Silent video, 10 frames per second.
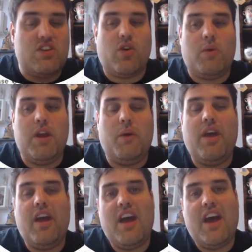from you,
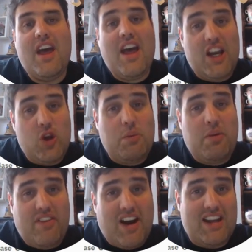and you can
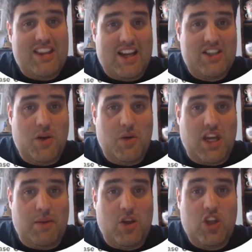provide that to
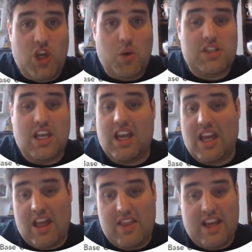them using
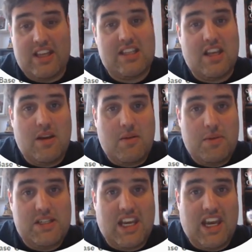this
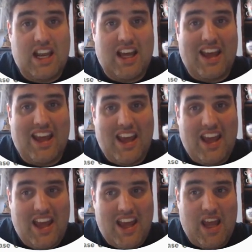particular
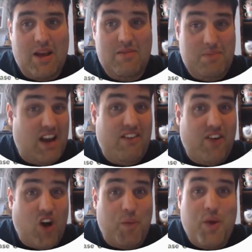
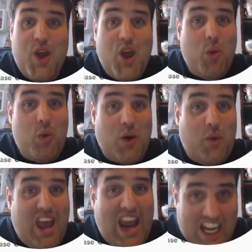platform
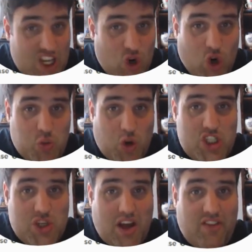without any code
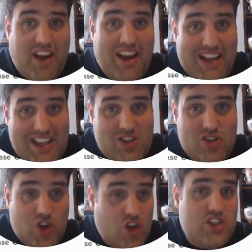whatsoever. It is
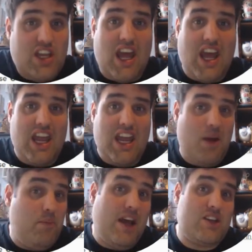just a
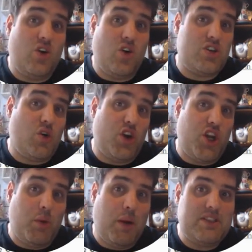embed code to go on
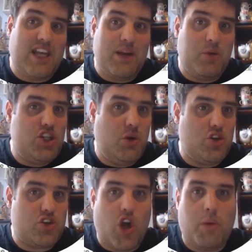your website, which you
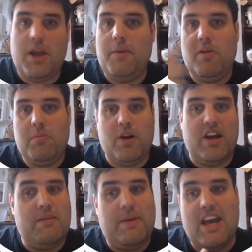just copy,
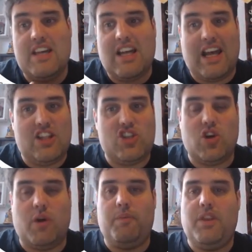paste, and it's done.